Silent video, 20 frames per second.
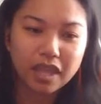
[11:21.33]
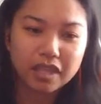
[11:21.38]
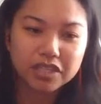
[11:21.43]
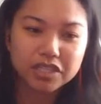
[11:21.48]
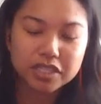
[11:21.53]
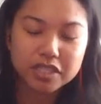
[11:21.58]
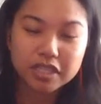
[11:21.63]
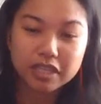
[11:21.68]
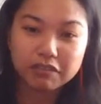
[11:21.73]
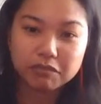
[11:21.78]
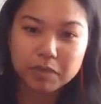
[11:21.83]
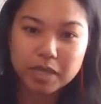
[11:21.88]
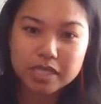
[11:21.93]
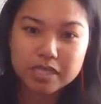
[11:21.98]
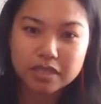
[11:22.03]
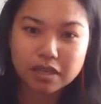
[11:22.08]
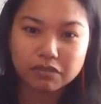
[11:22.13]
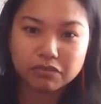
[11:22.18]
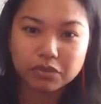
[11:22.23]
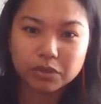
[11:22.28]
just give
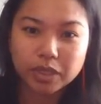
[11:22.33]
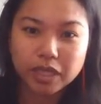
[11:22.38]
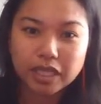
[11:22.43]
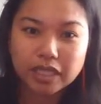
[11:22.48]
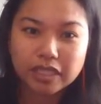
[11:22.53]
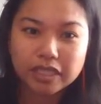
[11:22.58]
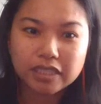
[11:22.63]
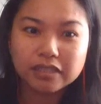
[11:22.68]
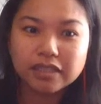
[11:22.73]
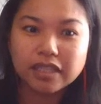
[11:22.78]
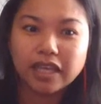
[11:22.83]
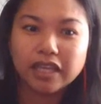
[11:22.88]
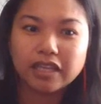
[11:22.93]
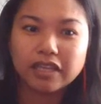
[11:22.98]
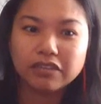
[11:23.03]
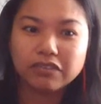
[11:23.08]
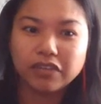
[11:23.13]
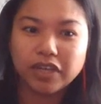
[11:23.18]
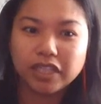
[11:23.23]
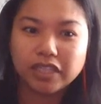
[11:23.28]
myself what I need.
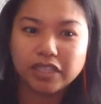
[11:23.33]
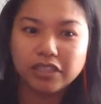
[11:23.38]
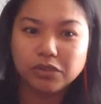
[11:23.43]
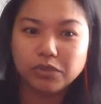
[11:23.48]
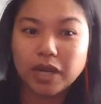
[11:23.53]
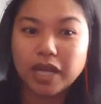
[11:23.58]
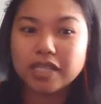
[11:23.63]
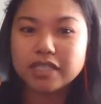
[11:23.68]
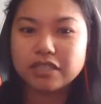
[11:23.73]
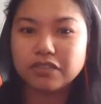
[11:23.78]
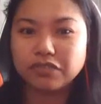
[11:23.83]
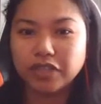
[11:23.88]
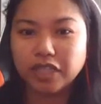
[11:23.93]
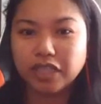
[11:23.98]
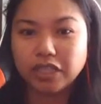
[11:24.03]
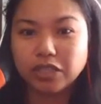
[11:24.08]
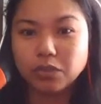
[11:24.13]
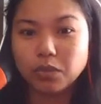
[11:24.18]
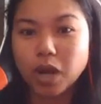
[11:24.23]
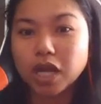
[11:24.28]
Like if I need rest, if I
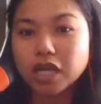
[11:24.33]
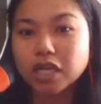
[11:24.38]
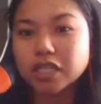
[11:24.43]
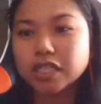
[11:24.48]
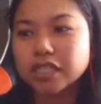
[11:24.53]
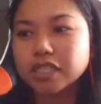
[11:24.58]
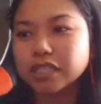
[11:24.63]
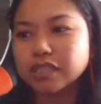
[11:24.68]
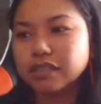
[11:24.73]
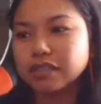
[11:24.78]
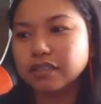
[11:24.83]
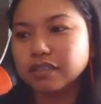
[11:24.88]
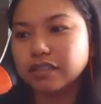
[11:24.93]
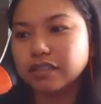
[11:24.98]
need water.